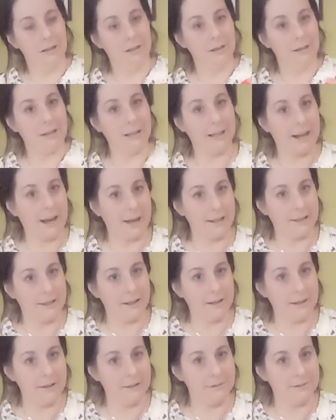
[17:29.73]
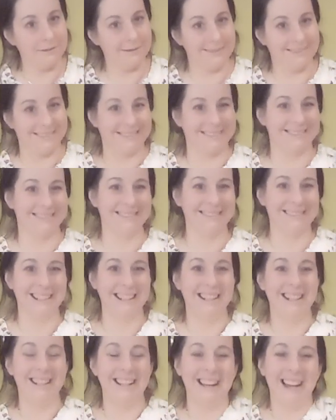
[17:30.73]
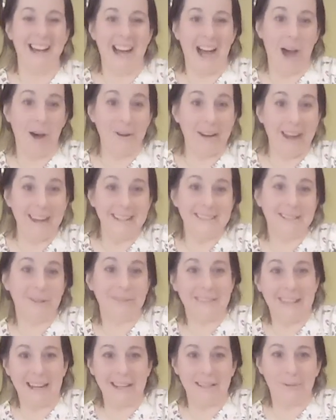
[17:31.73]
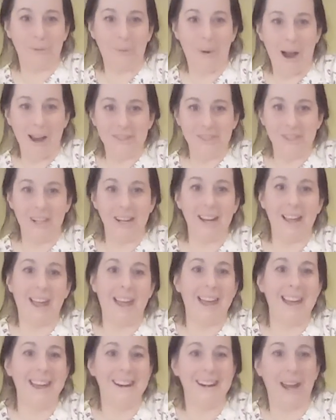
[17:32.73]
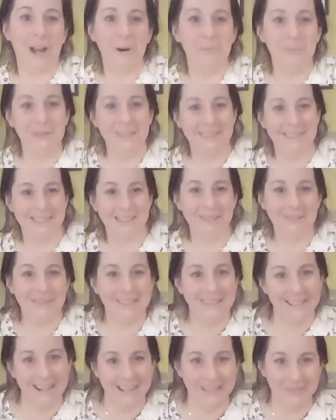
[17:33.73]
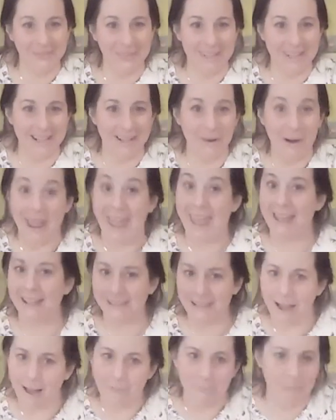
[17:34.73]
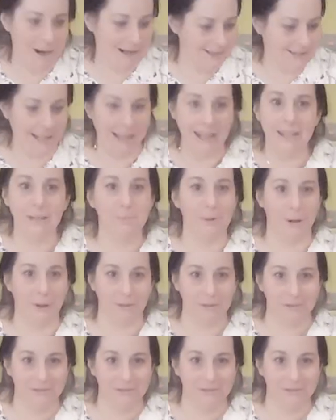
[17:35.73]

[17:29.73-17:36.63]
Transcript: like I can. Okay, so thanks for watching, and I hope we see you in the next video, and on my table.